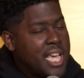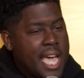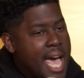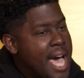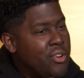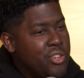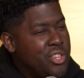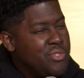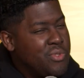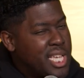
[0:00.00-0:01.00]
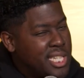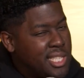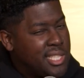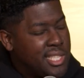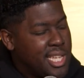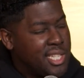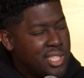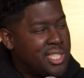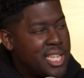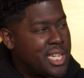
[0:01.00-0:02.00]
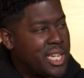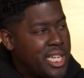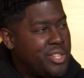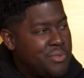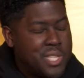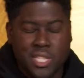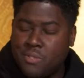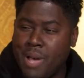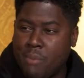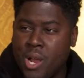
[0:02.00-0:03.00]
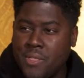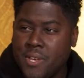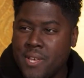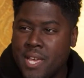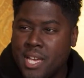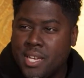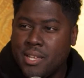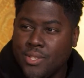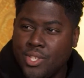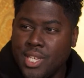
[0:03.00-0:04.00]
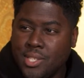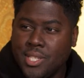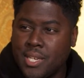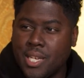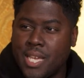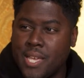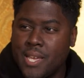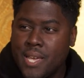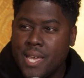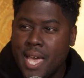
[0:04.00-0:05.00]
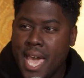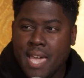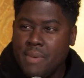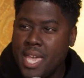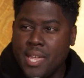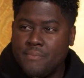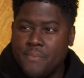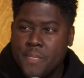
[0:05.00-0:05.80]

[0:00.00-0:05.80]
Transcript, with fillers: like, how do you consistently do this, my brother? Consistently. Amen.